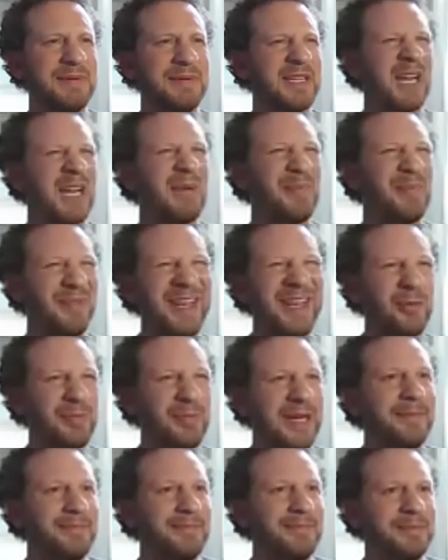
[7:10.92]
A little
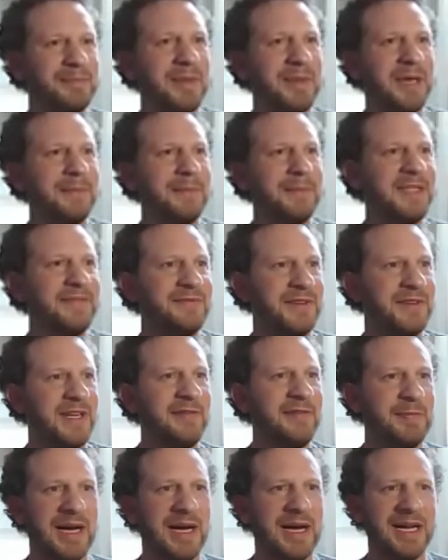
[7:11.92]
bit, but
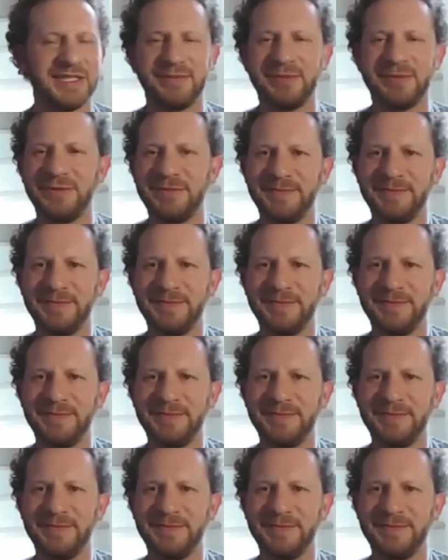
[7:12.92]
if possible.